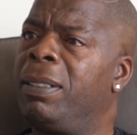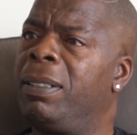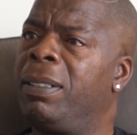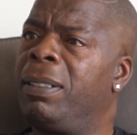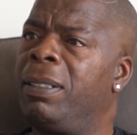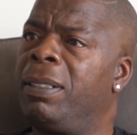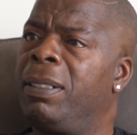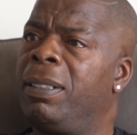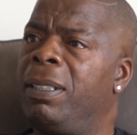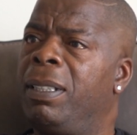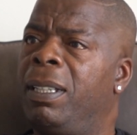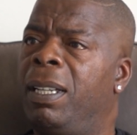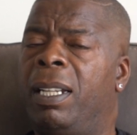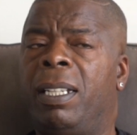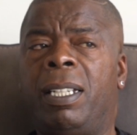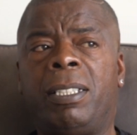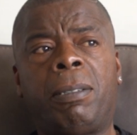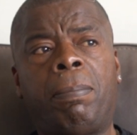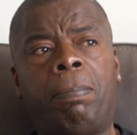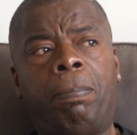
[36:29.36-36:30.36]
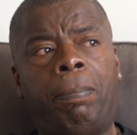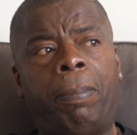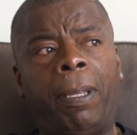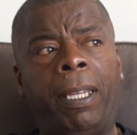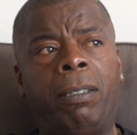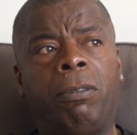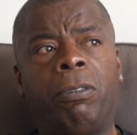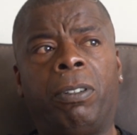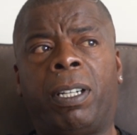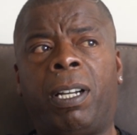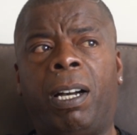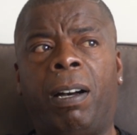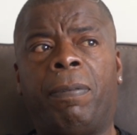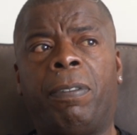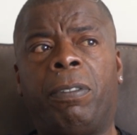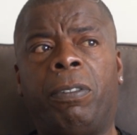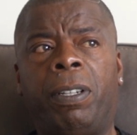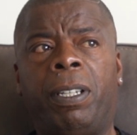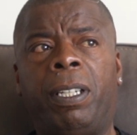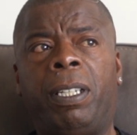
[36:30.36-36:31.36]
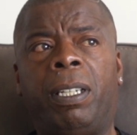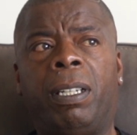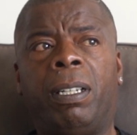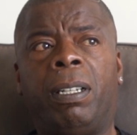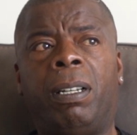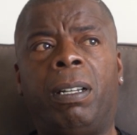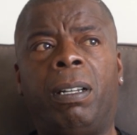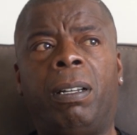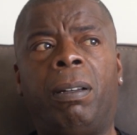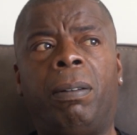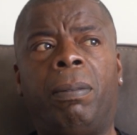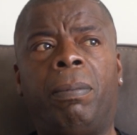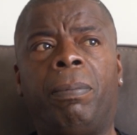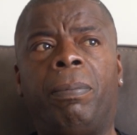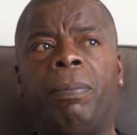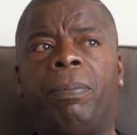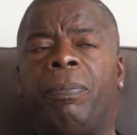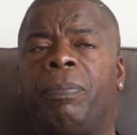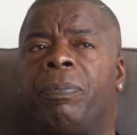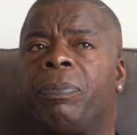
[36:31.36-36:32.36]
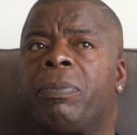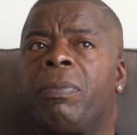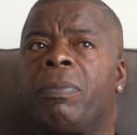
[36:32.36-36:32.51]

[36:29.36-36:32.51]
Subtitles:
And there's a big recovery in